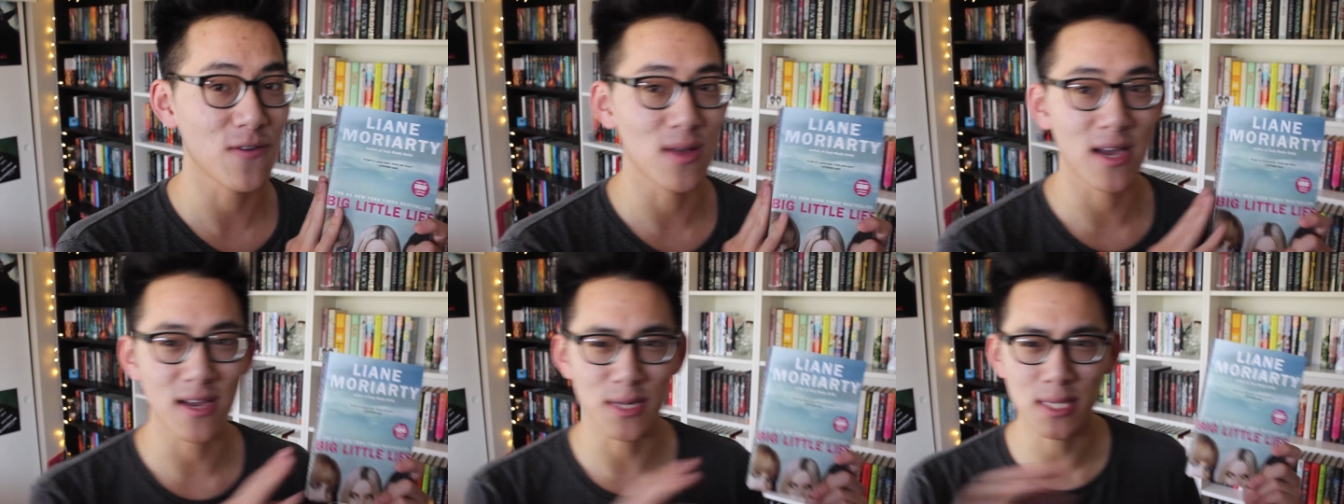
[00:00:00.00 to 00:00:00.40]

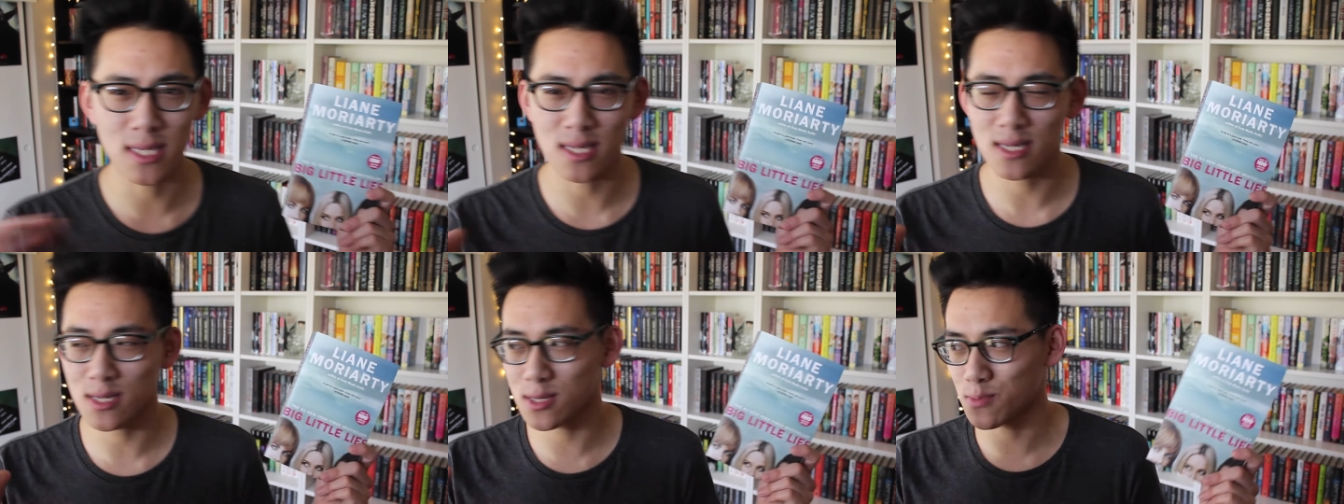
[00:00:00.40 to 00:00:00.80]
for like a
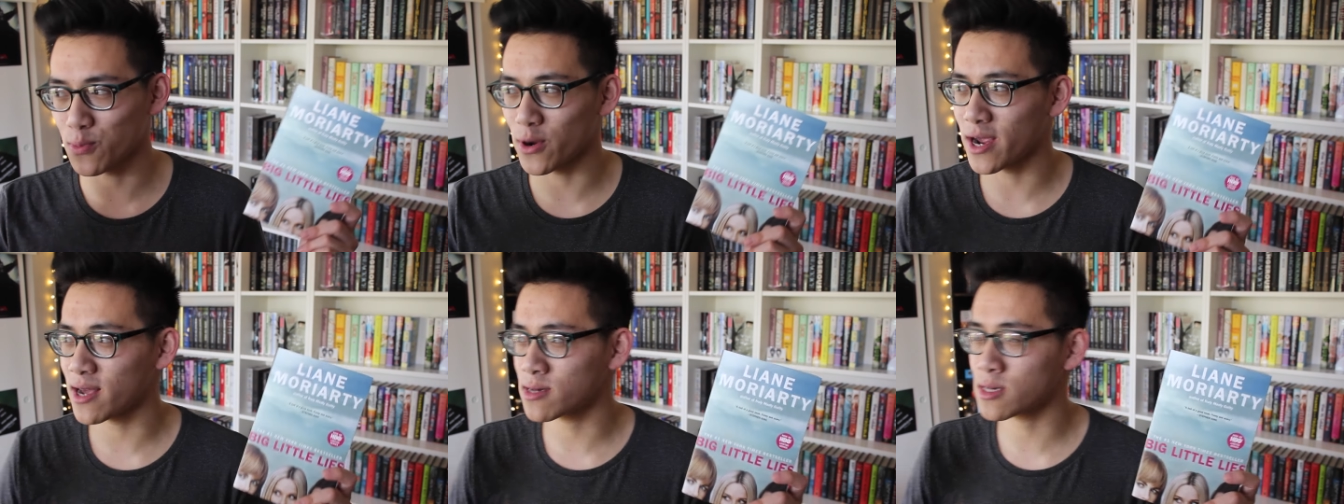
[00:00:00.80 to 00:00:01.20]

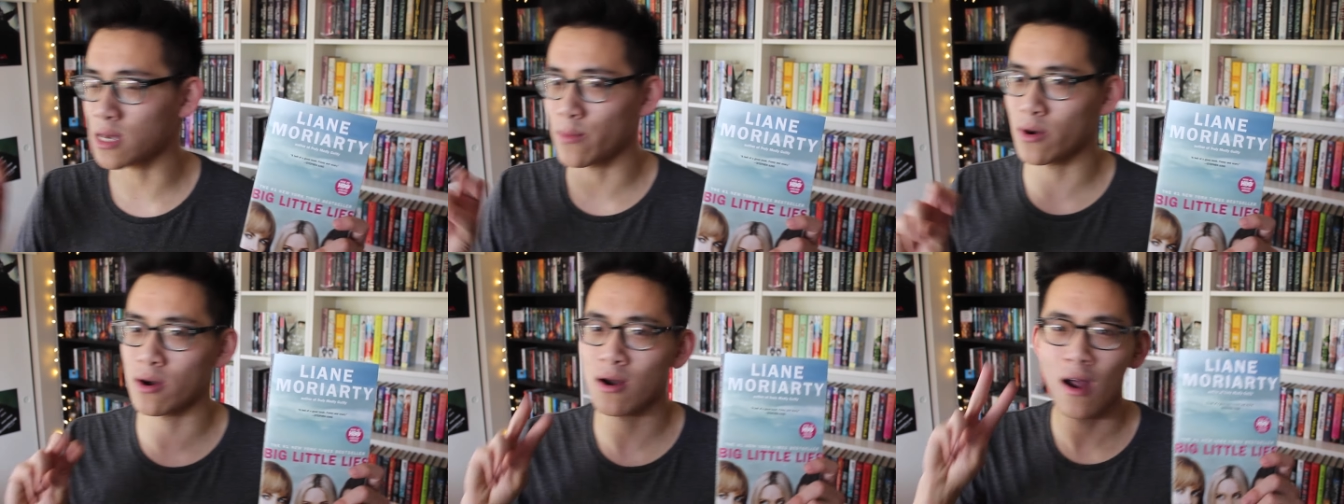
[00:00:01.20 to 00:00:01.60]
spring,
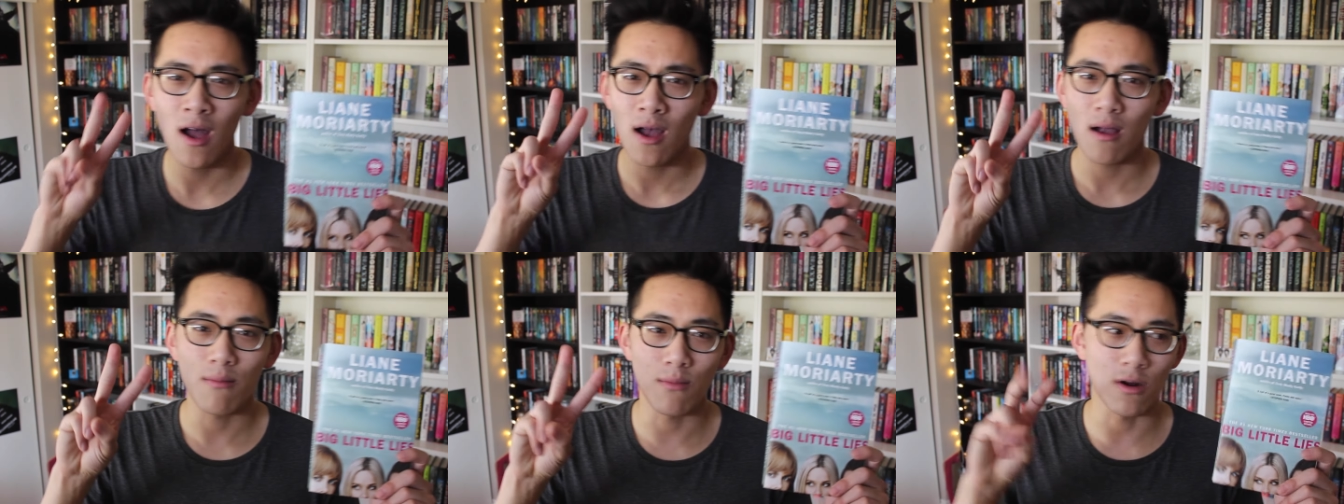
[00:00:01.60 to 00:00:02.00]
summer,
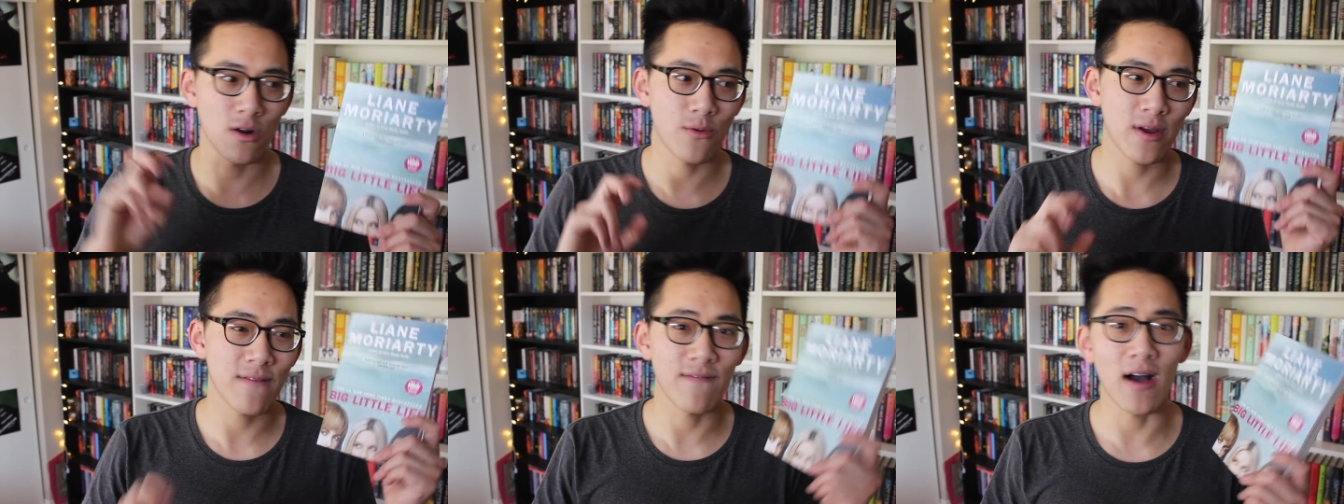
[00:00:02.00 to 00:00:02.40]

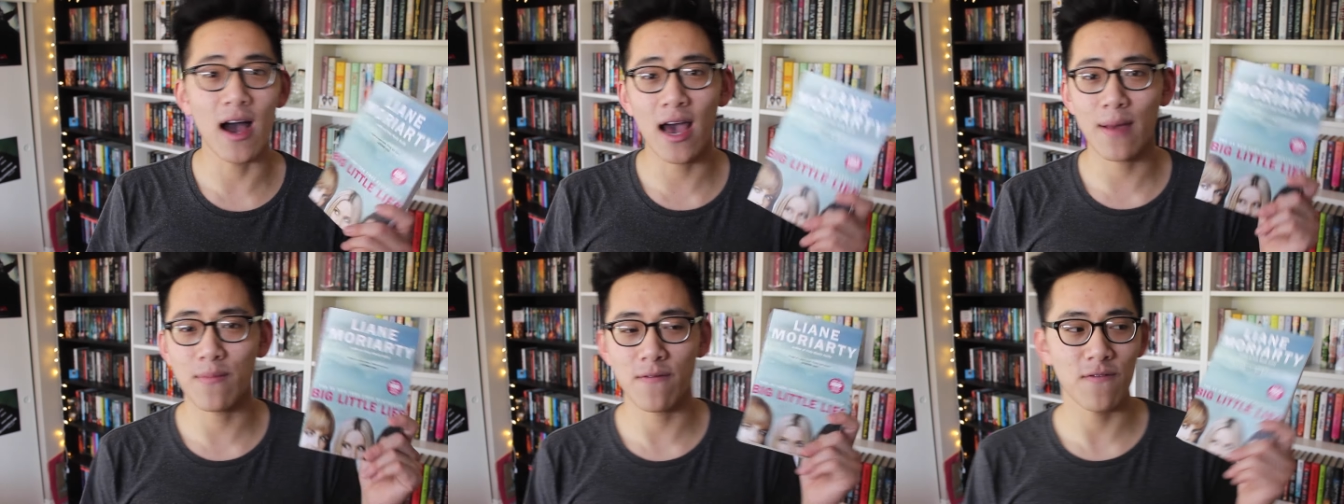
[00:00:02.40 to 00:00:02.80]
murdery
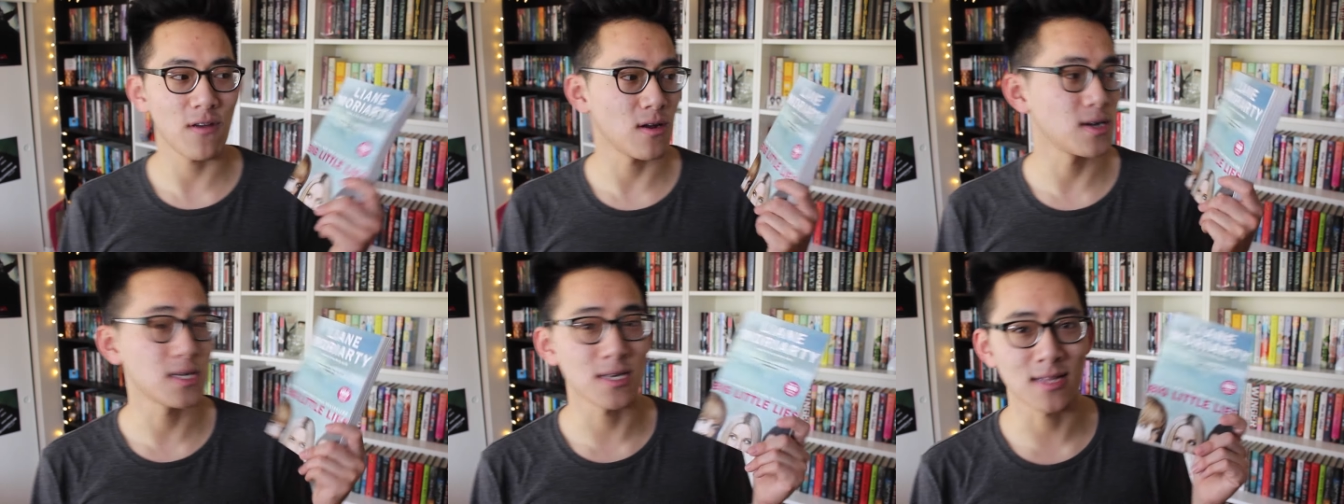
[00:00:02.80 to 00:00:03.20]
vibe if
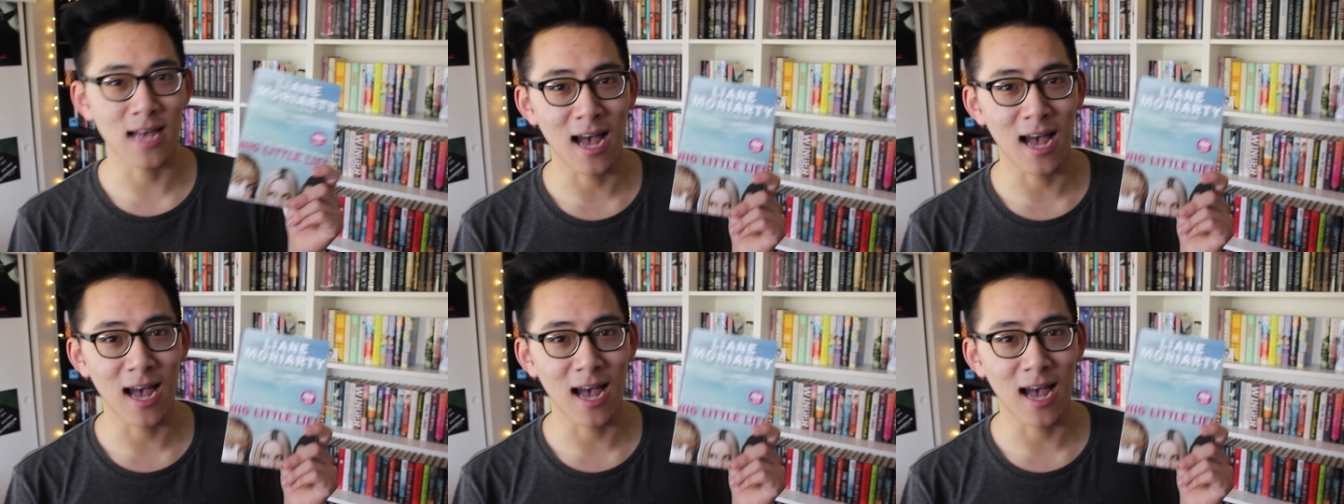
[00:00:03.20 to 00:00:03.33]
you're into